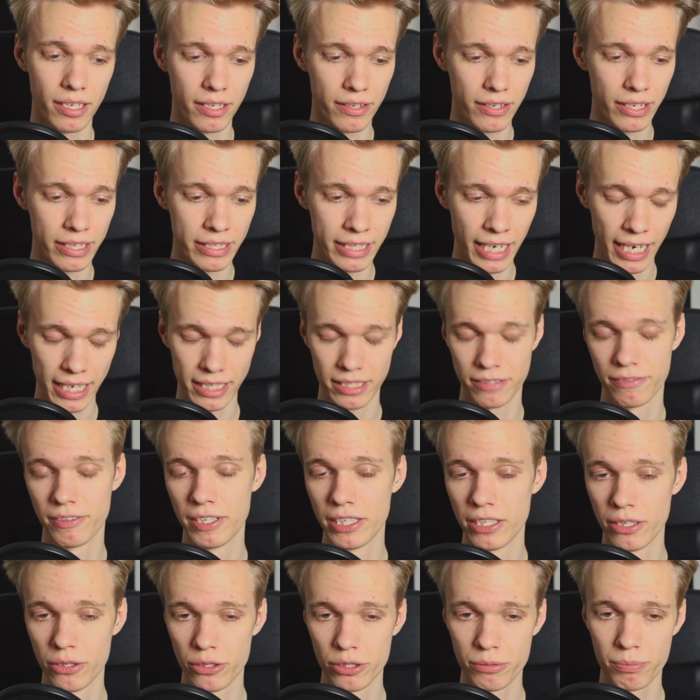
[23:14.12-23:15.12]
The next
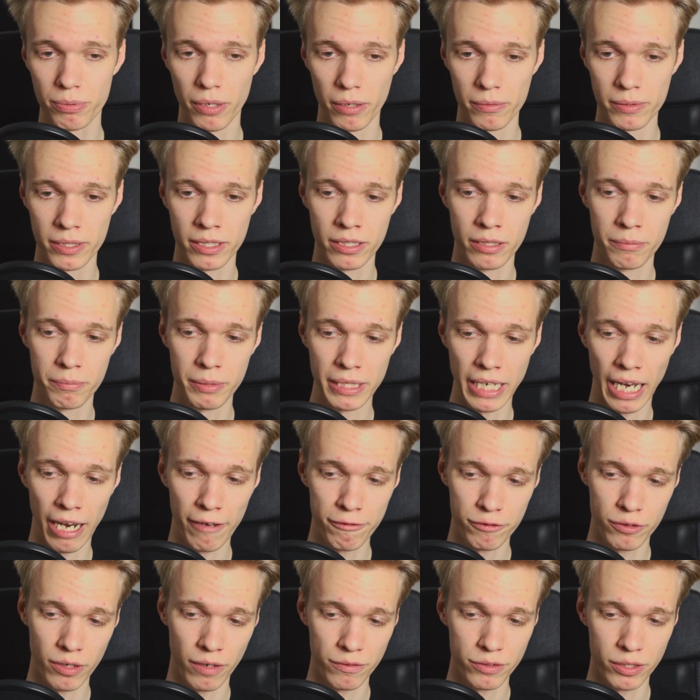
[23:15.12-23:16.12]
video is probably going to be
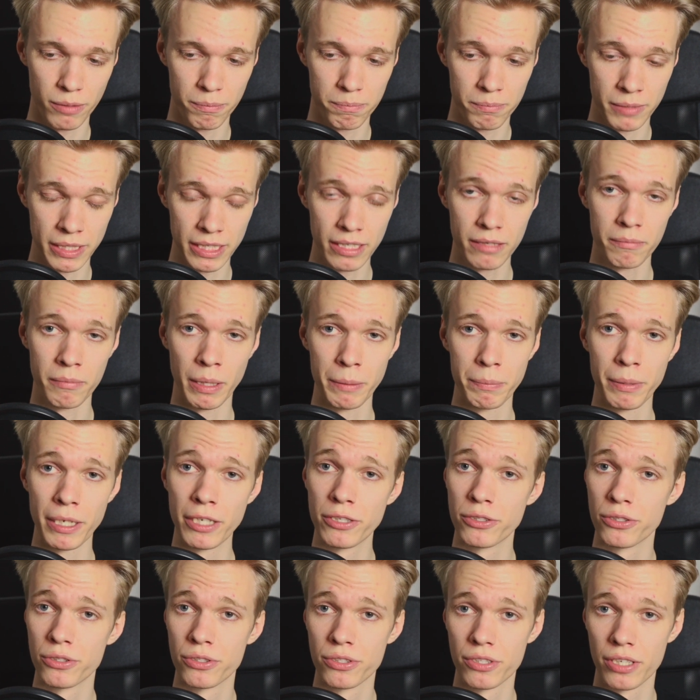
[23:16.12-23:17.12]
after I've submitted my
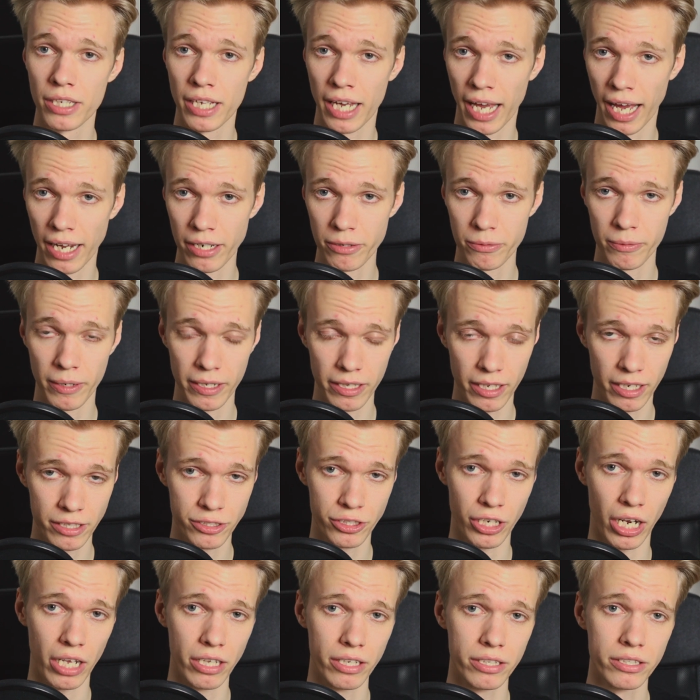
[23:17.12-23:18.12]
pictures to the Canon Redline
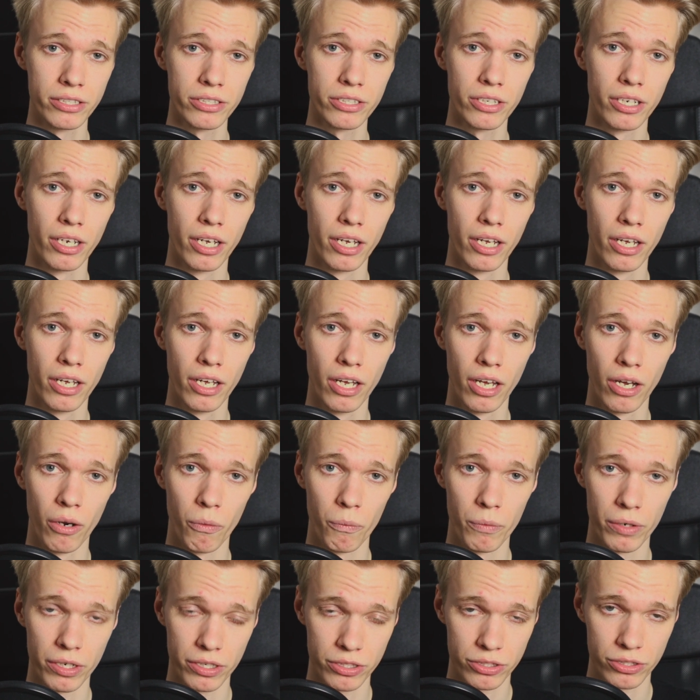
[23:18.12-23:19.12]
Challenge.
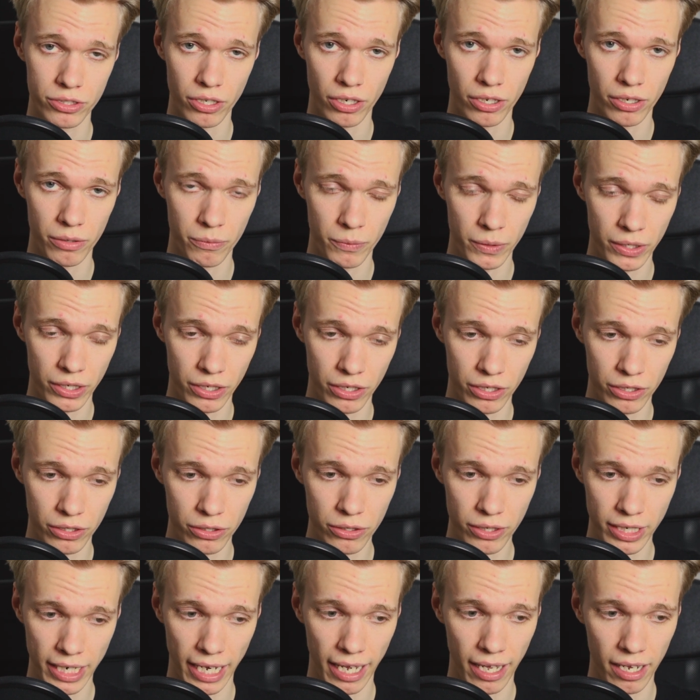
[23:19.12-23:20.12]
And we're going to
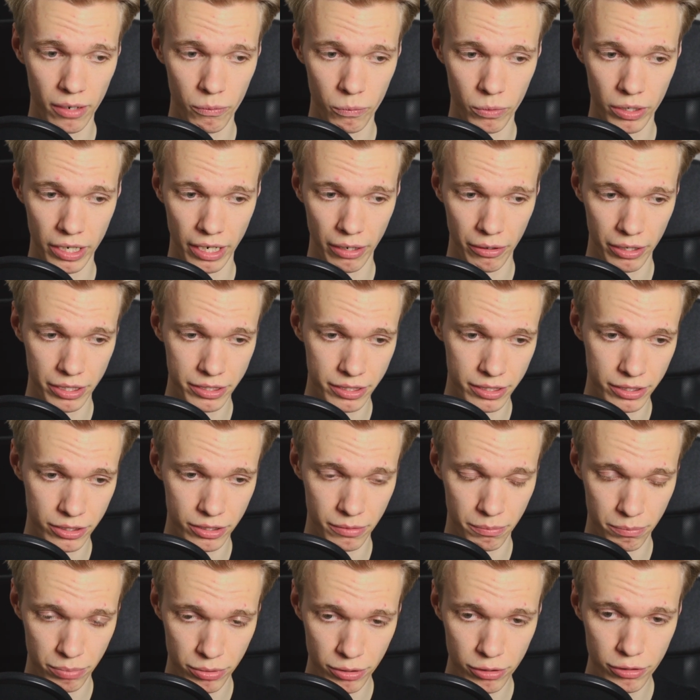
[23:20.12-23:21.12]
look at what areas need to
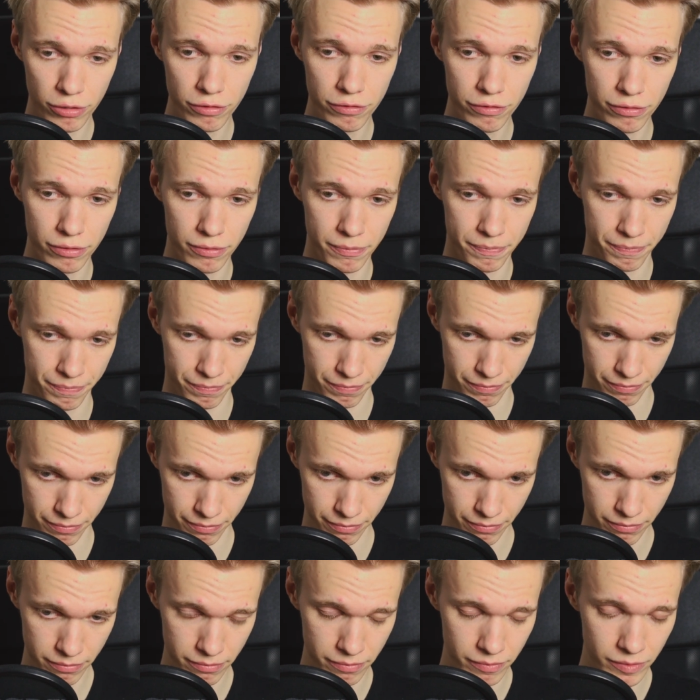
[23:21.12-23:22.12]
improve.
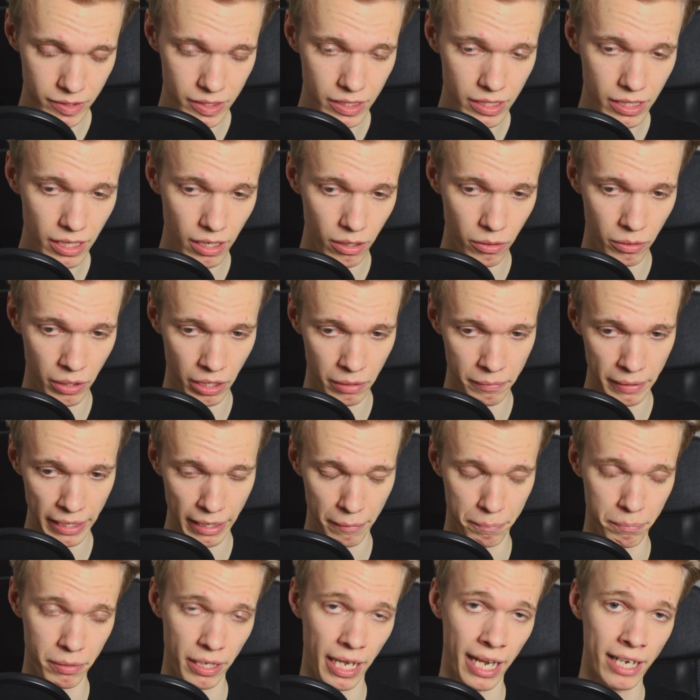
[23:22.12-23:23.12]
We're going to make a
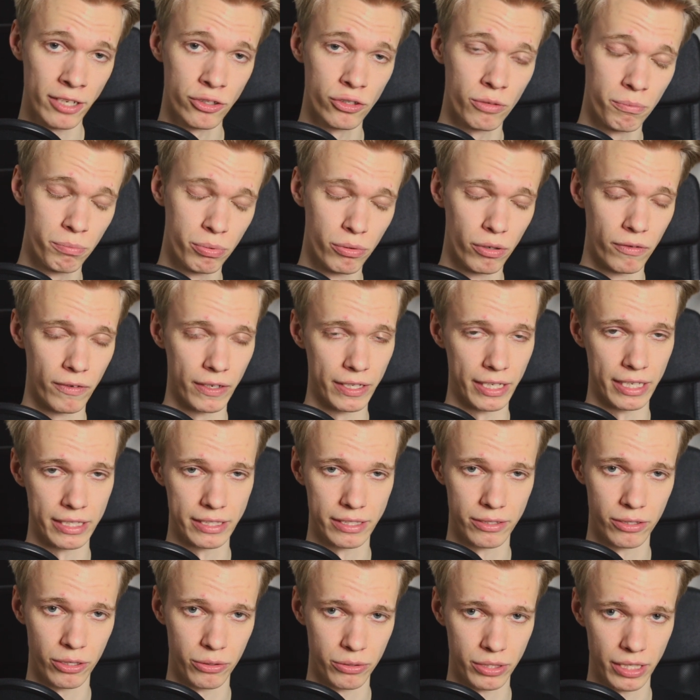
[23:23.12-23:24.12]
plan to improve on
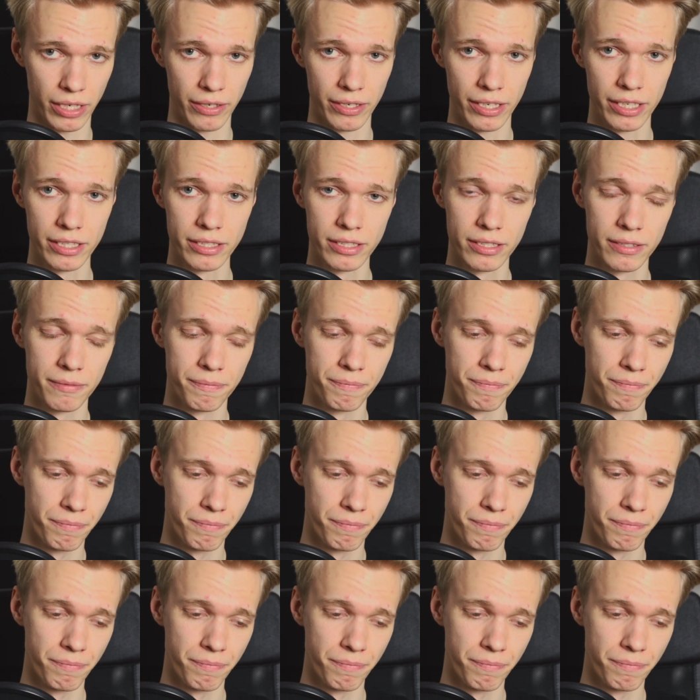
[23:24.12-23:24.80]
those areas.